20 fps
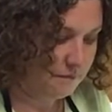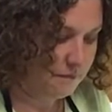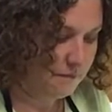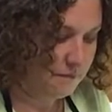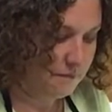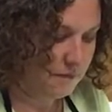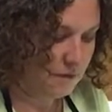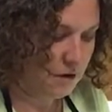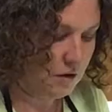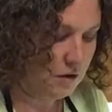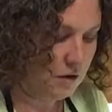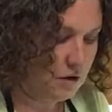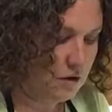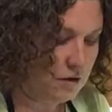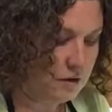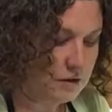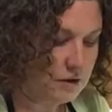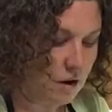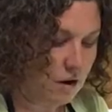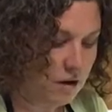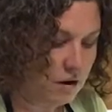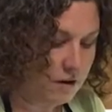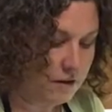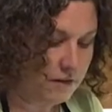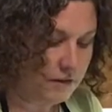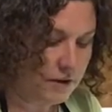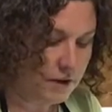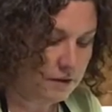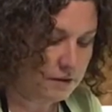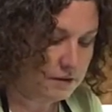You can use all of
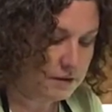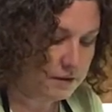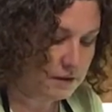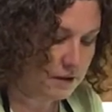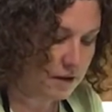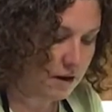those.